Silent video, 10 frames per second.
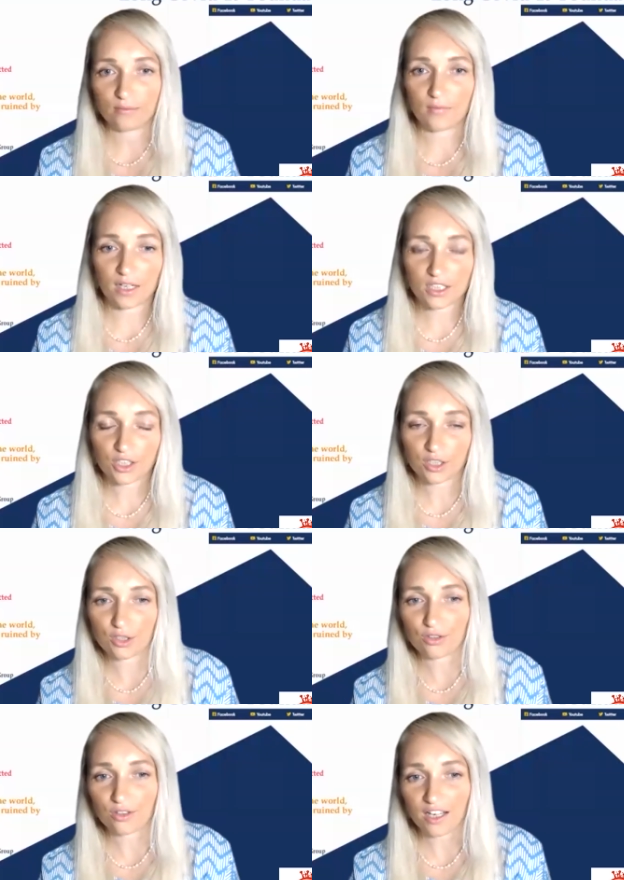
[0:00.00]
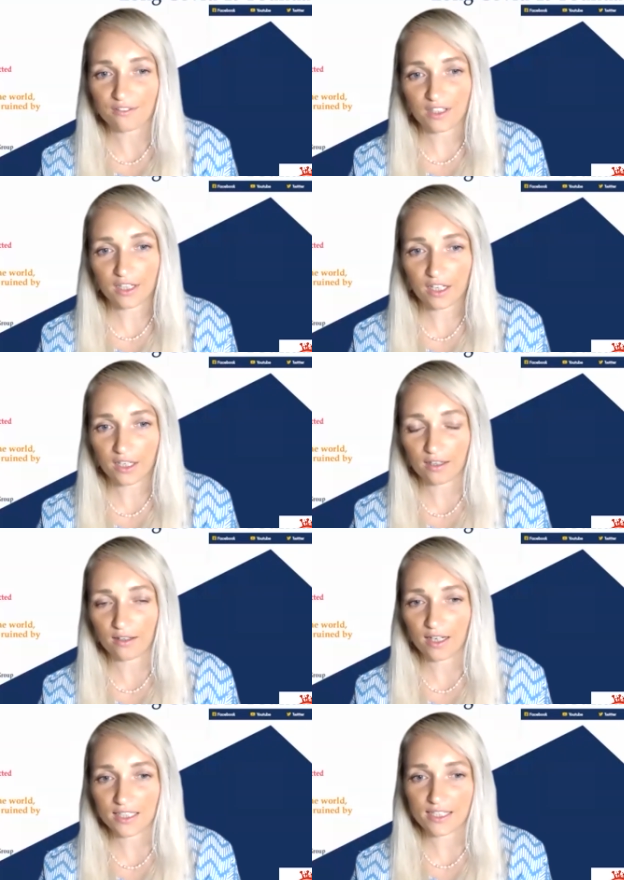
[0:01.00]
Ancha, do you have any
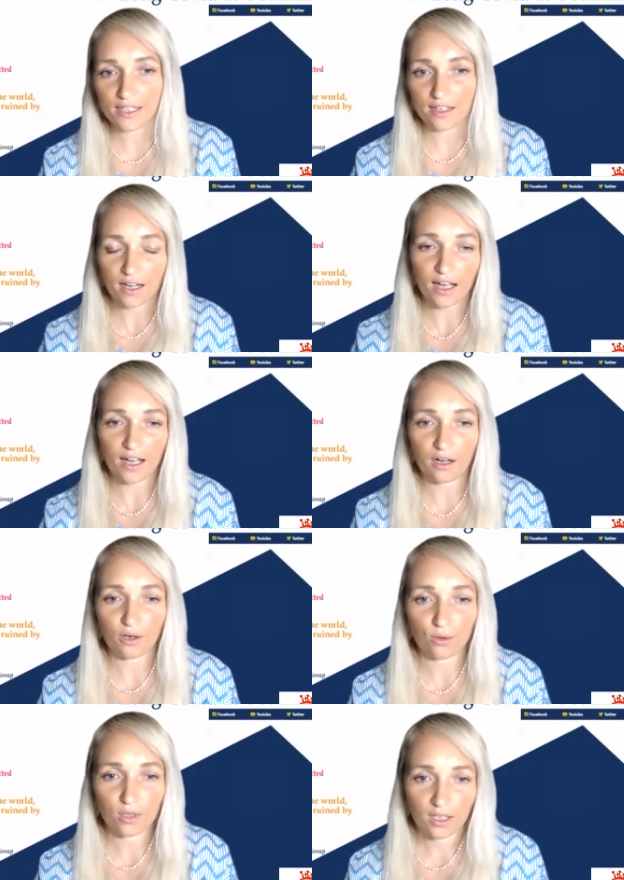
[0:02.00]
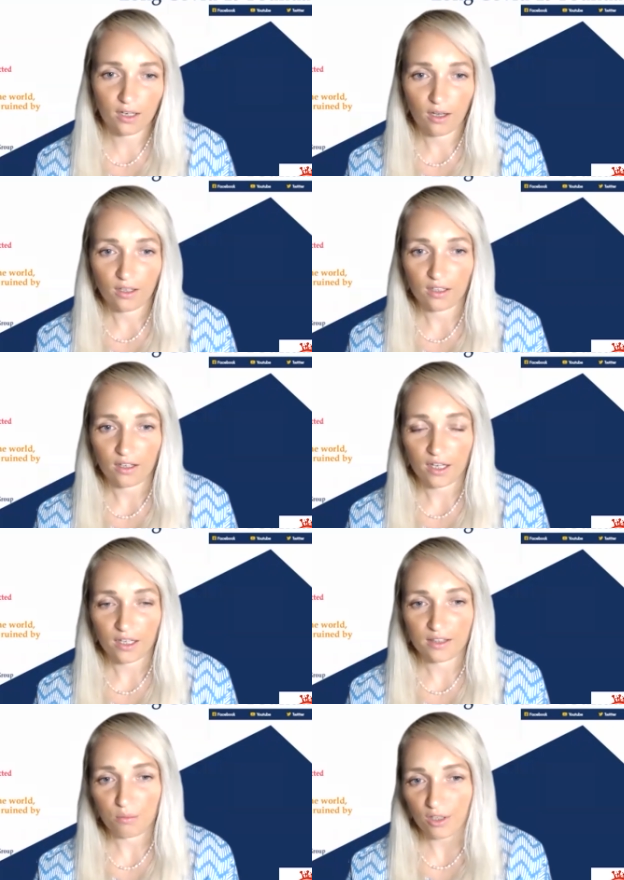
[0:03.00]
idea how
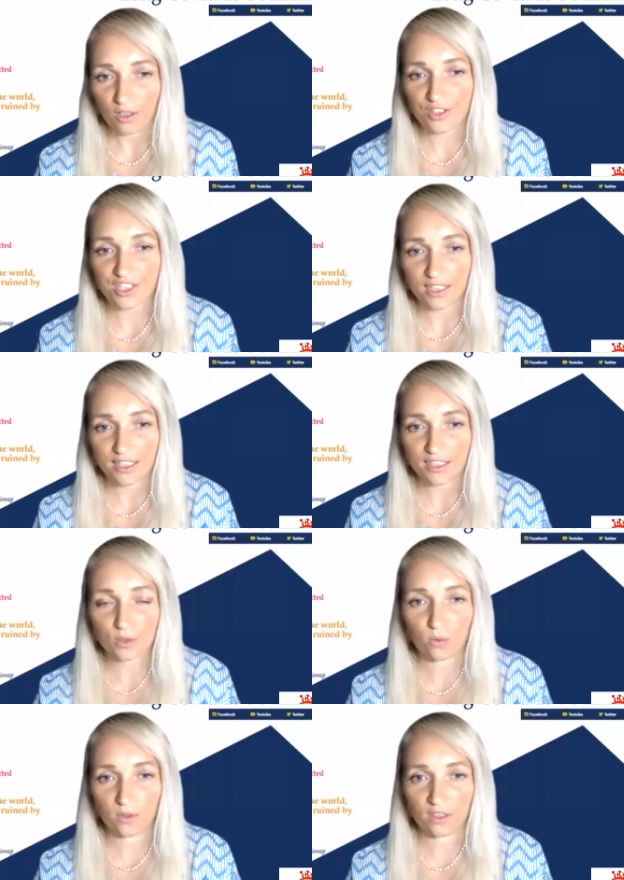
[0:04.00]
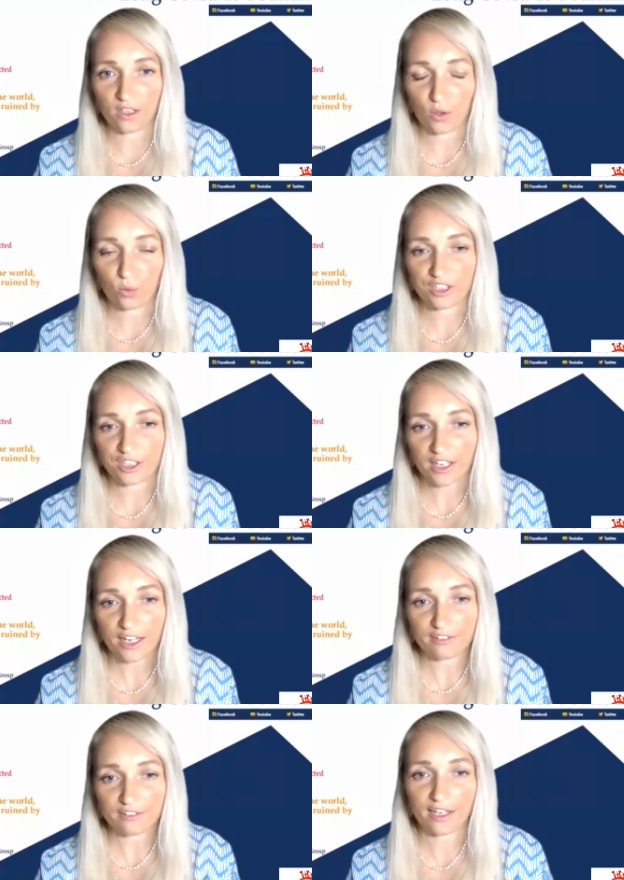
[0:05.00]
the monocytes, which are
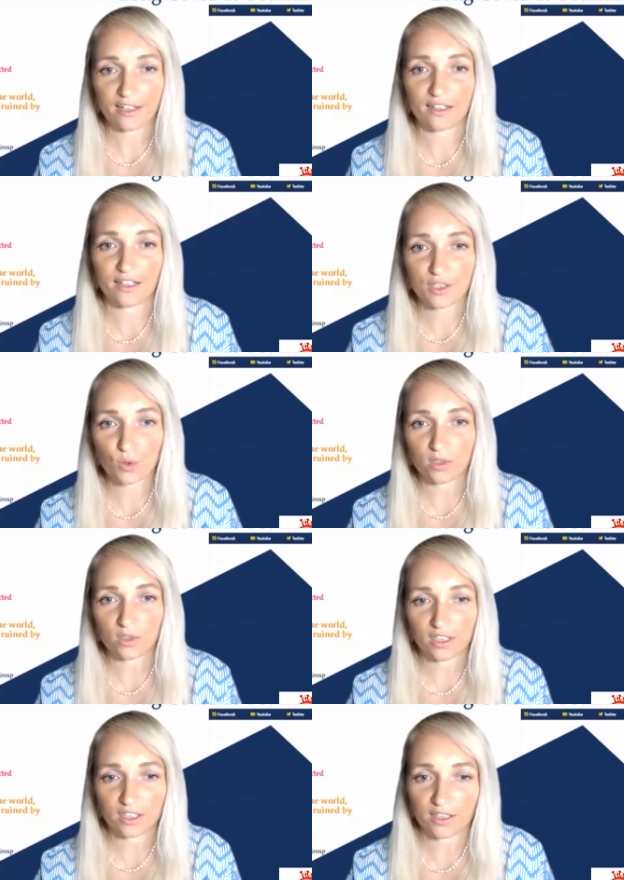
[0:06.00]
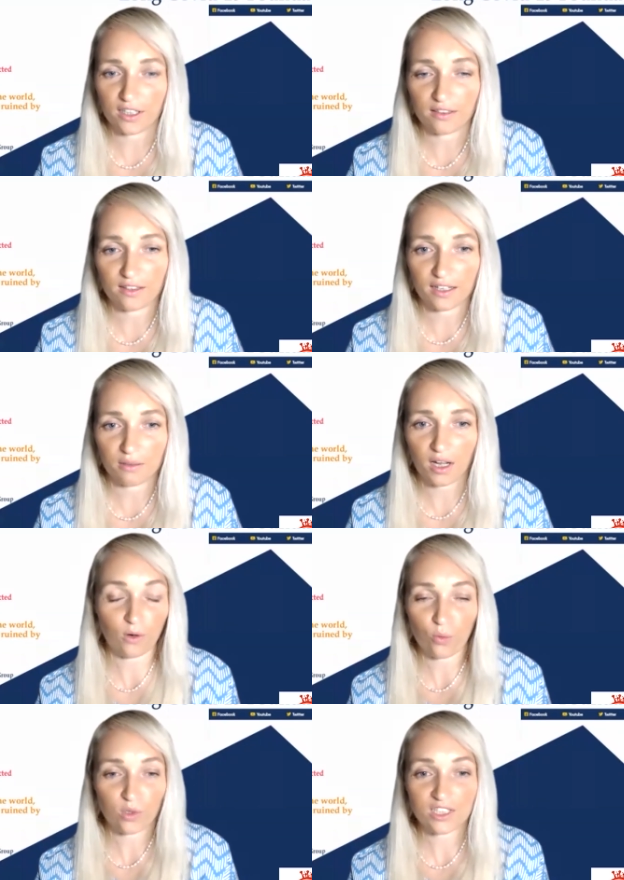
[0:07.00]
carrying S1 in them,
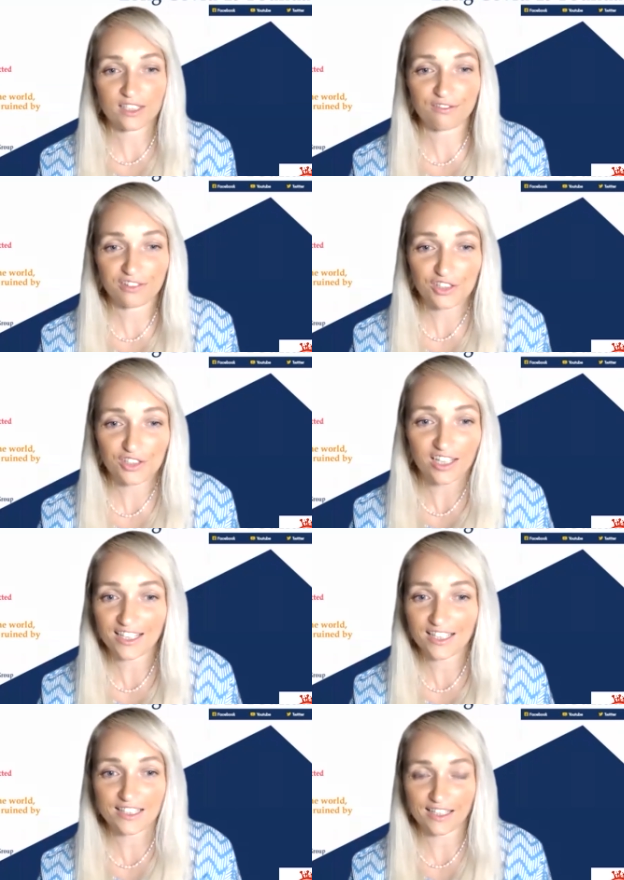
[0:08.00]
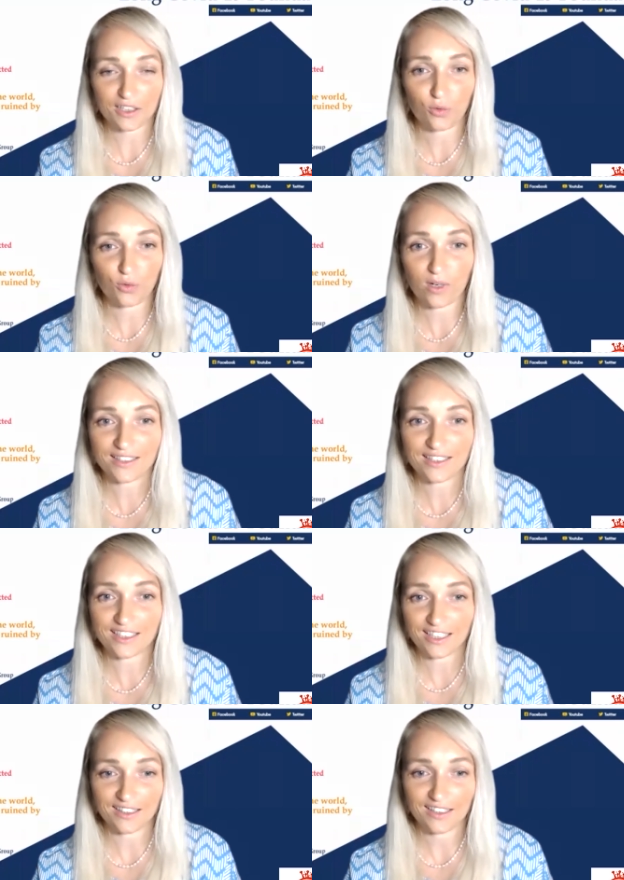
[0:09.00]
what is the functionality and why
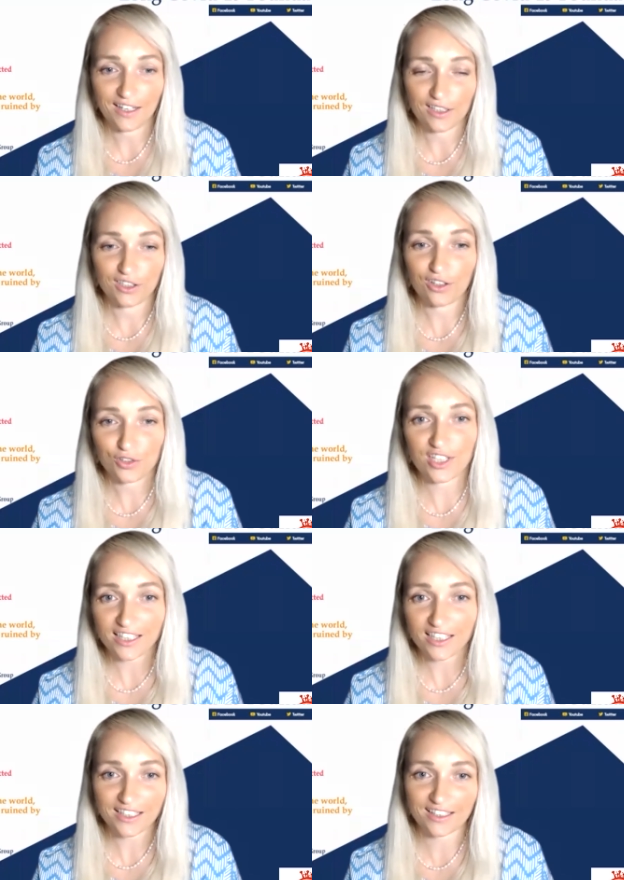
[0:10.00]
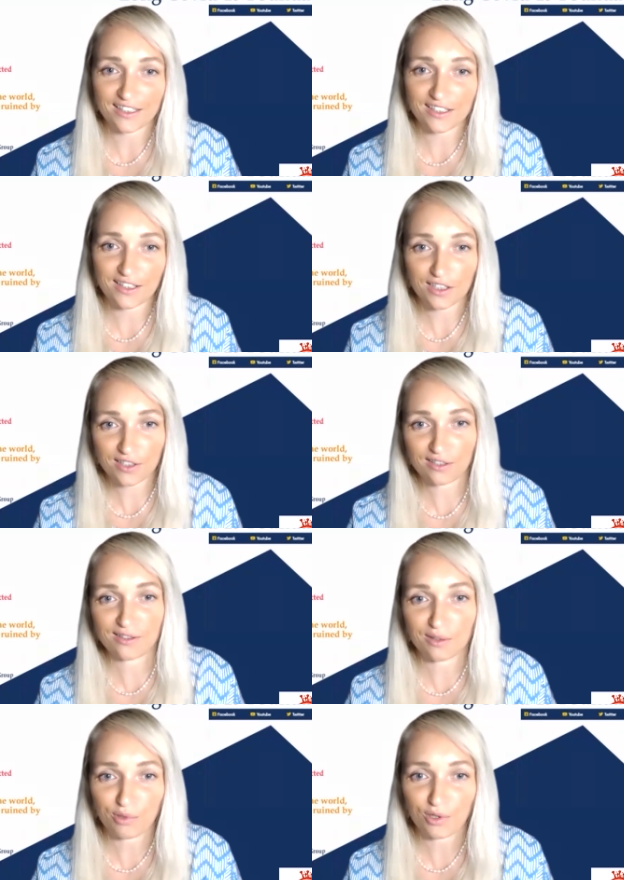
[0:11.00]
they're not dying as they're
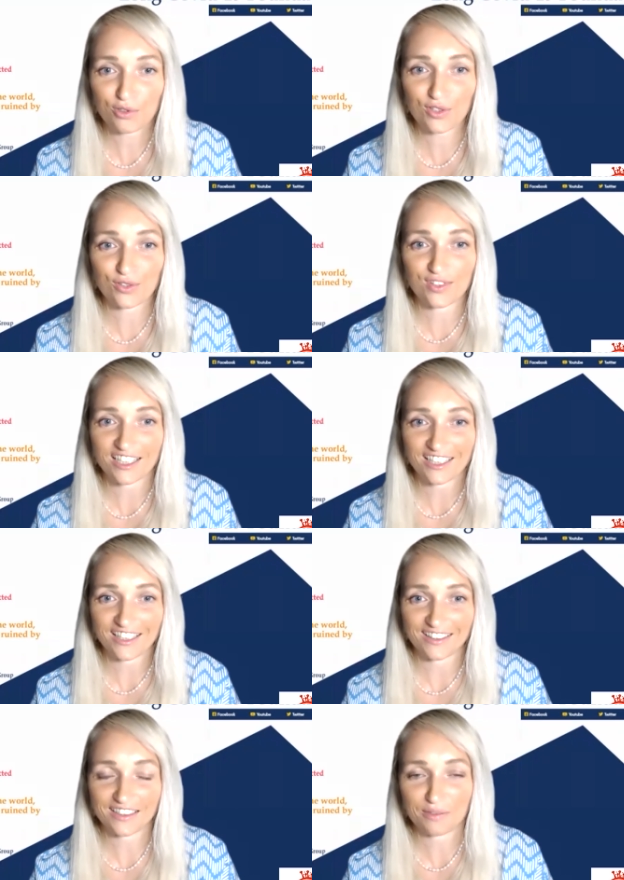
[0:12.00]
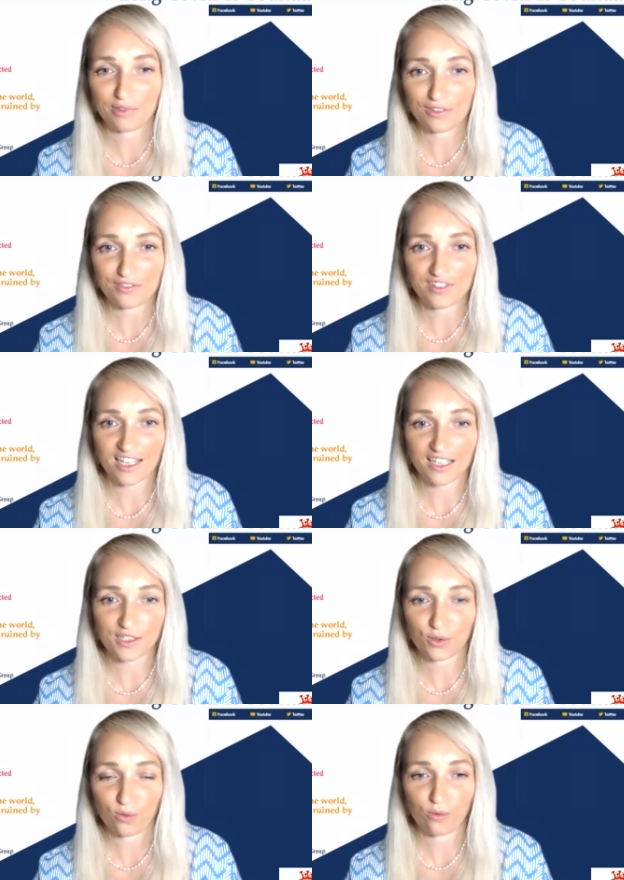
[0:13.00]
supposed to die in a couple of
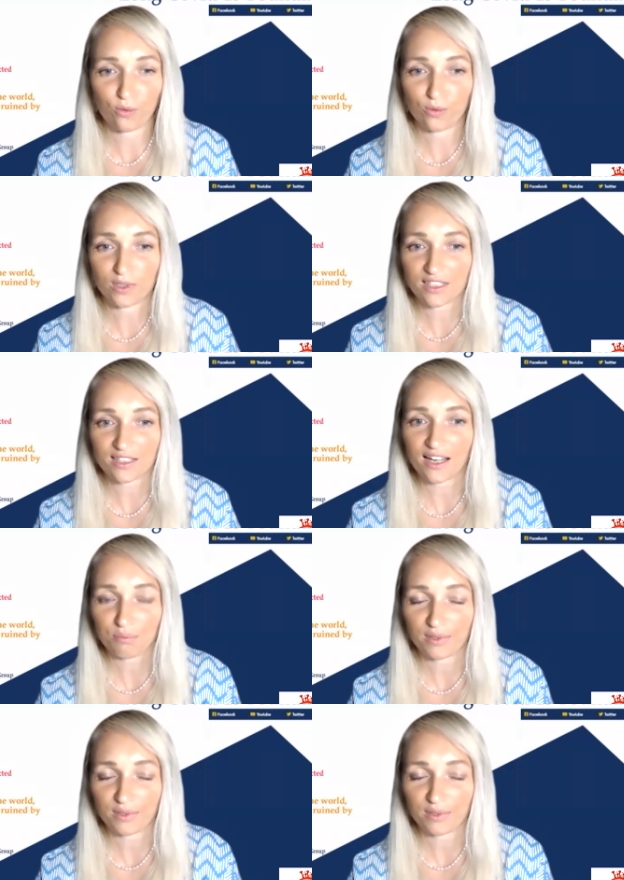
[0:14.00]
days? What is happening?